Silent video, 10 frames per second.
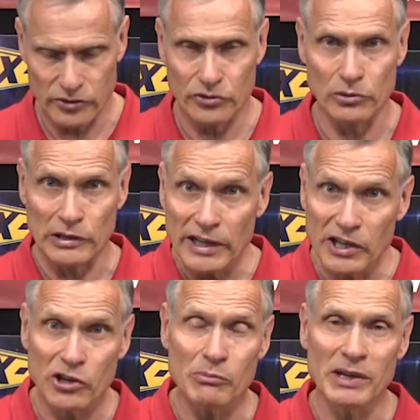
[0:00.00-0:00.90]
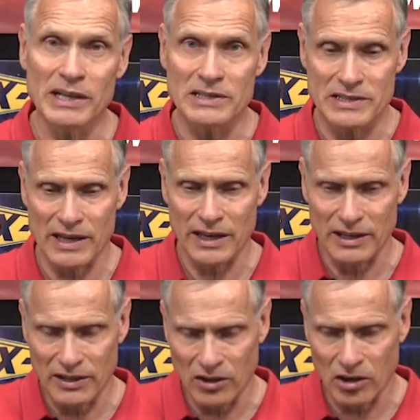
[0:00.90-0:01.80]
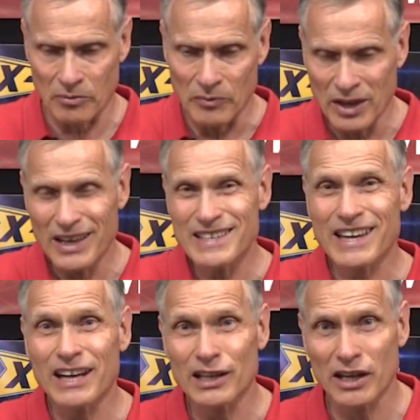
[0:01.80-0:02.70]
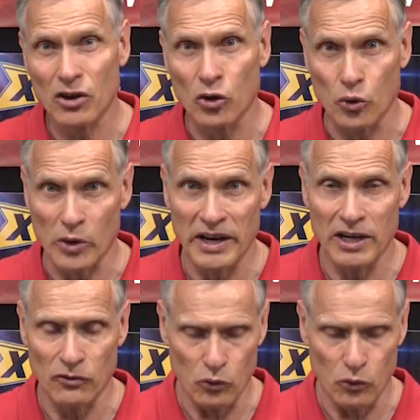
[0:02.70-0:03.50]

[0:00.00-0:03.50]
So linear means that um, it's kind of like a grain of